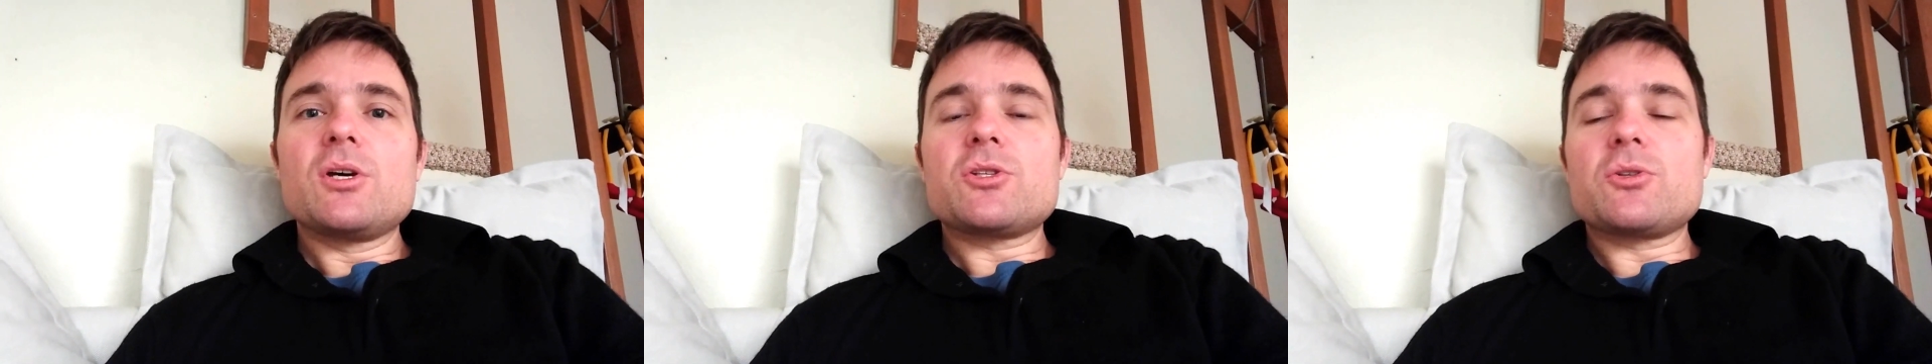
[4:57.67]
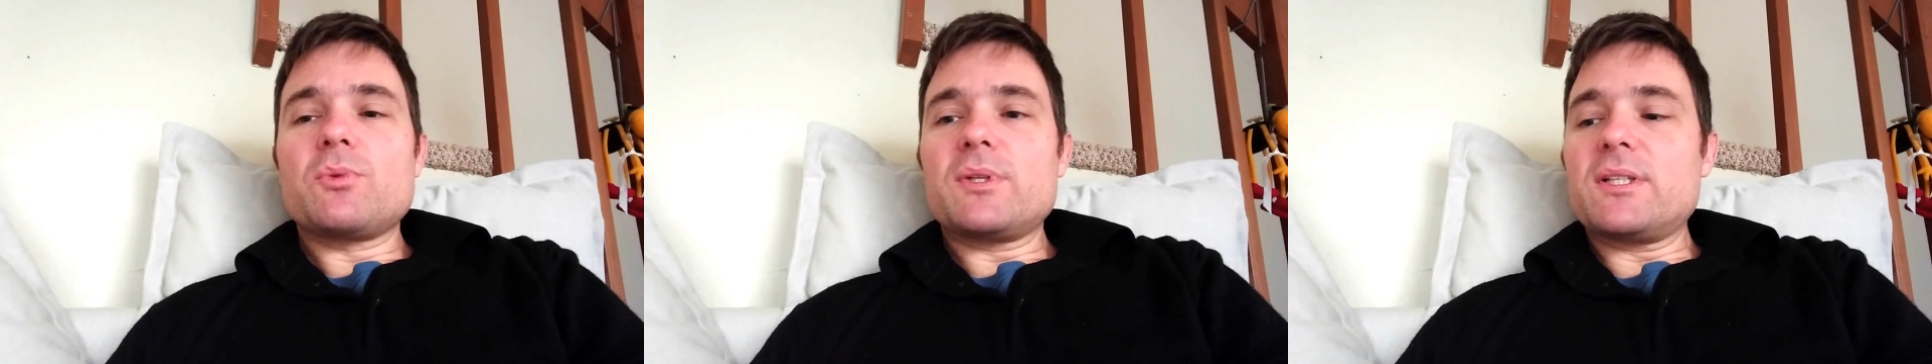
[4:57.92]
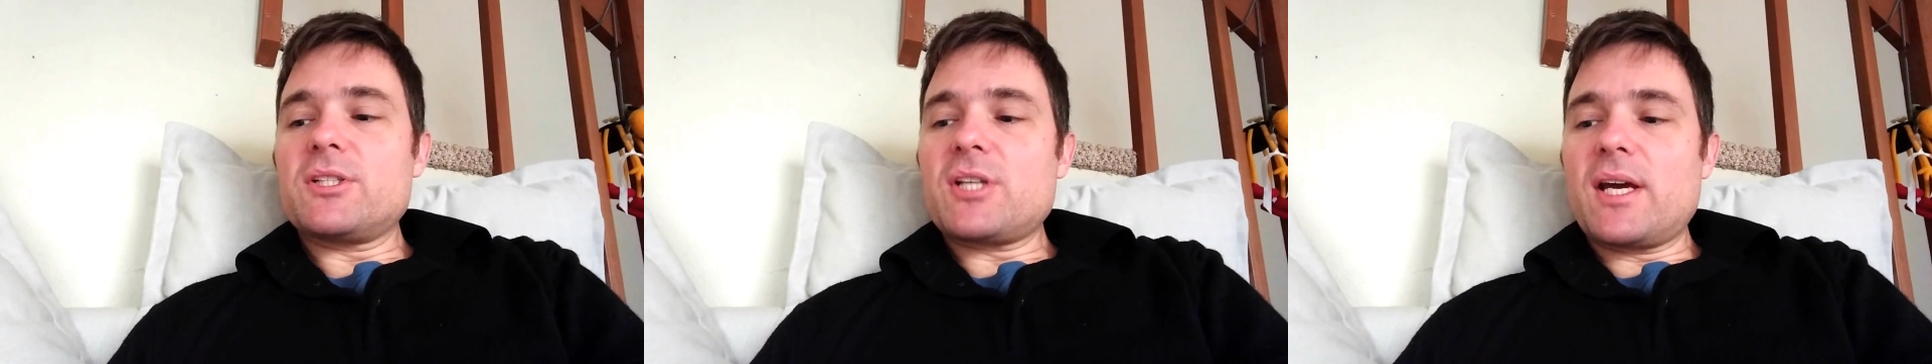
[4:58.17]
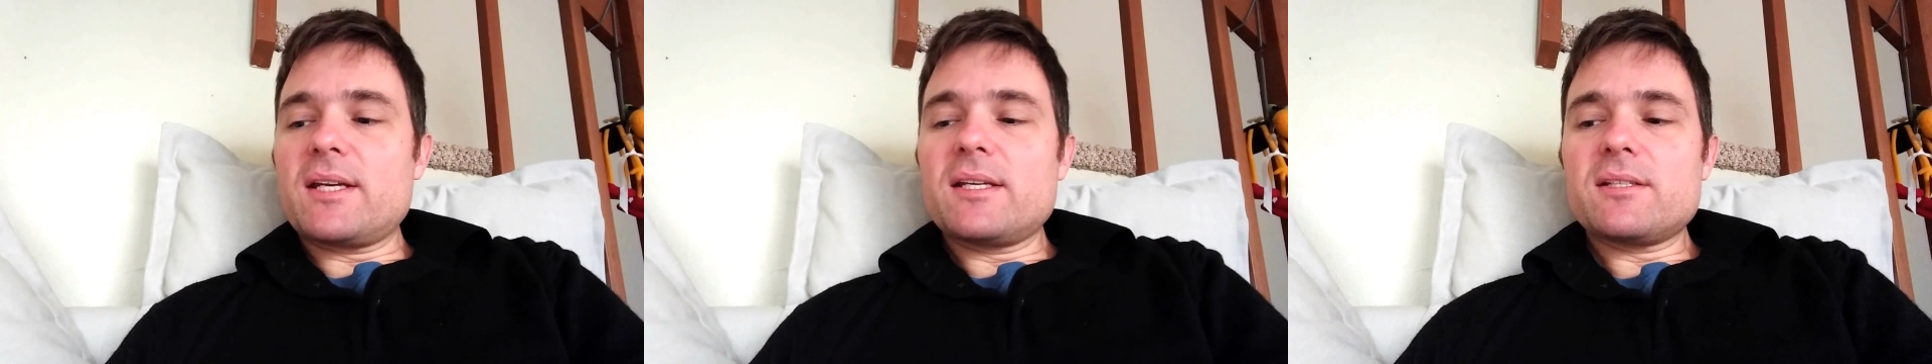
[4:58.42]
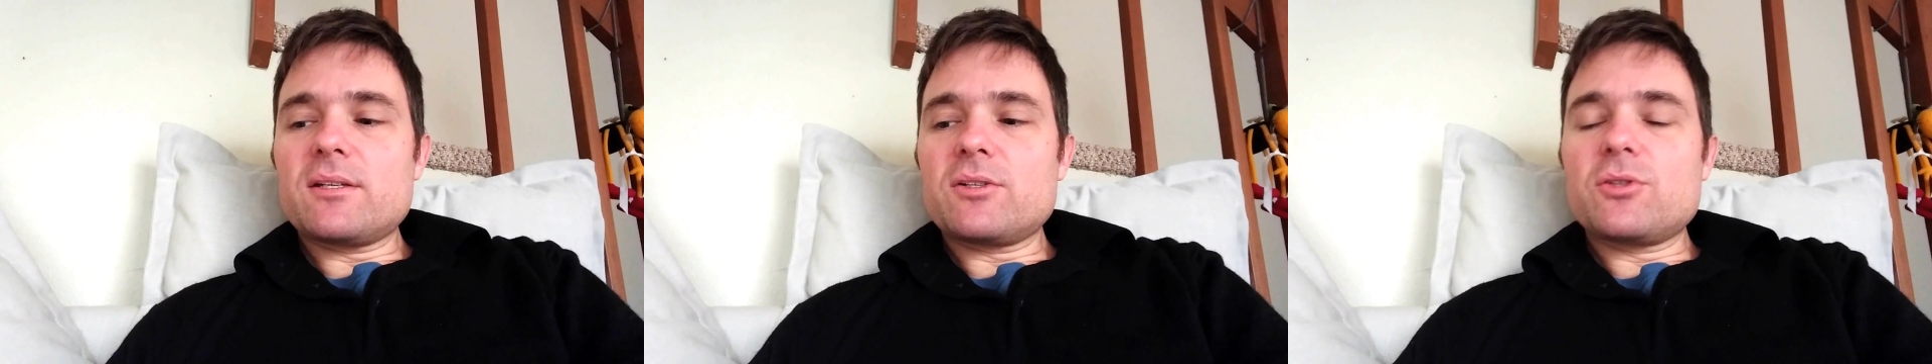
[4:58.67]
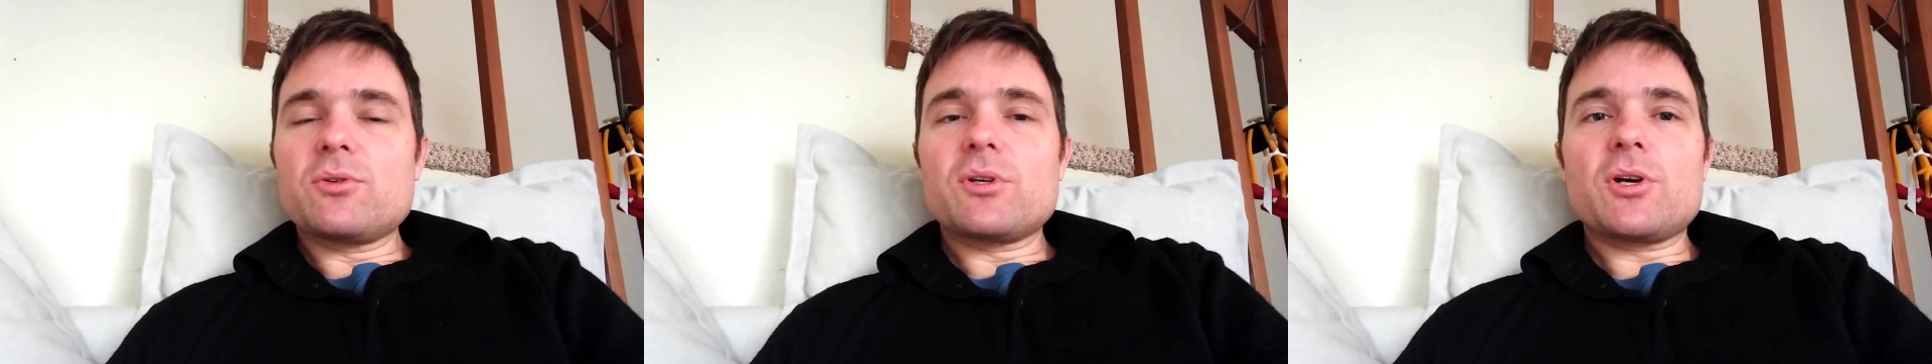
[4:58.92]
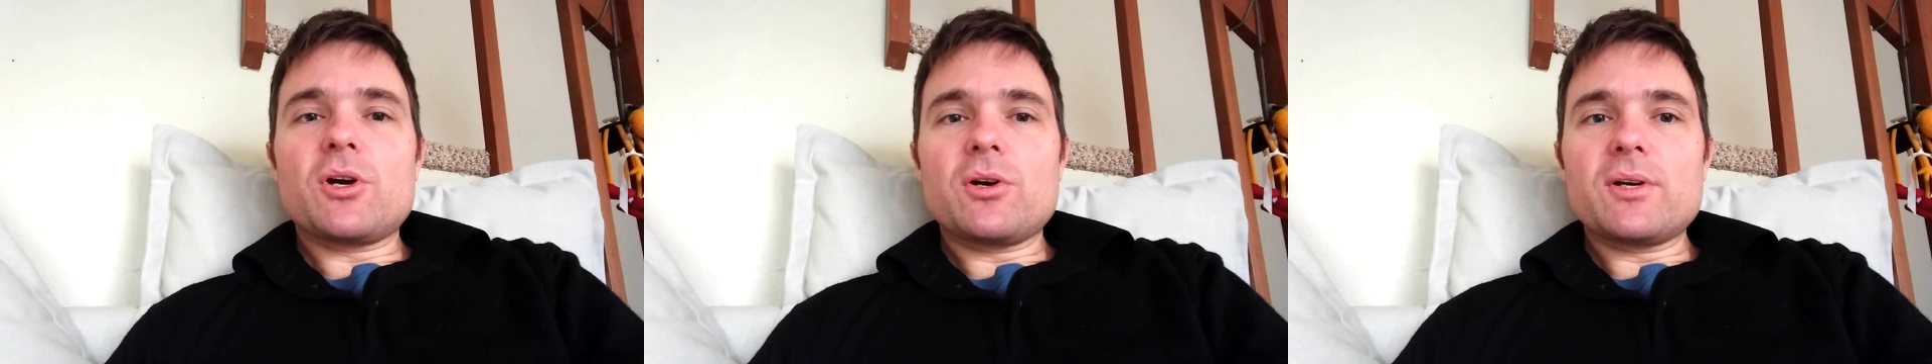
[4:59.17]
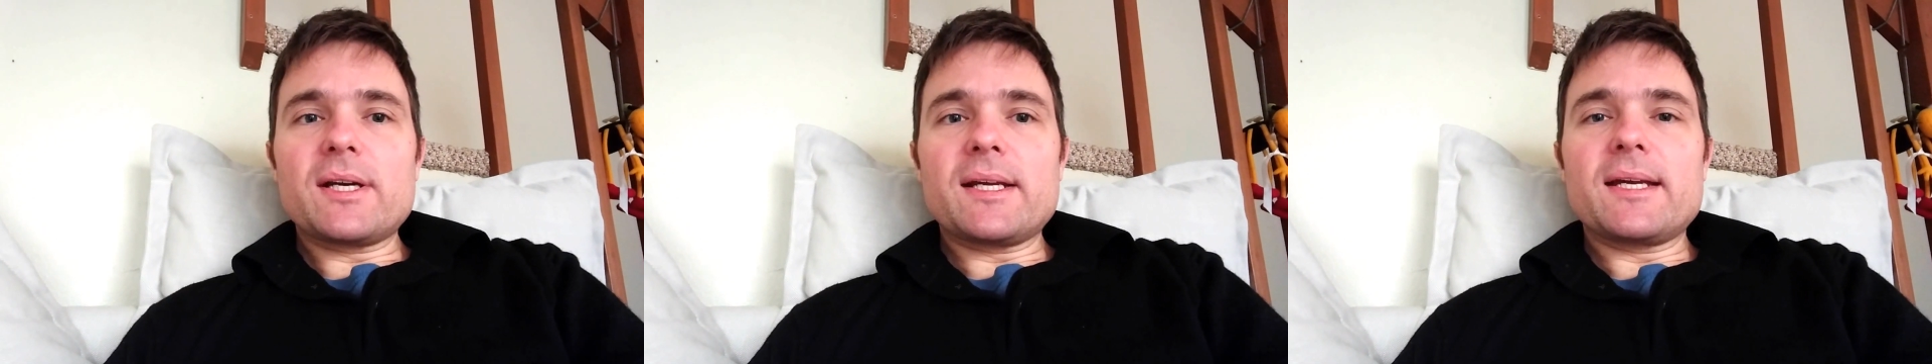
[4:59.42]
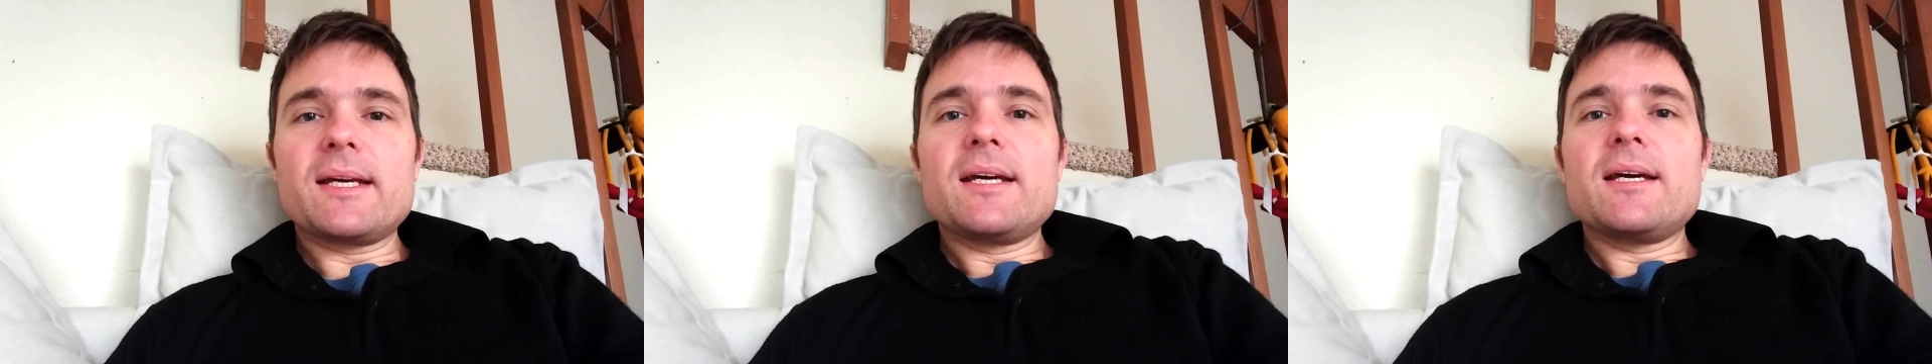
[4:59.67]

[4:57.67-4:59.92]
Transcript: So what the Chinese are doing currently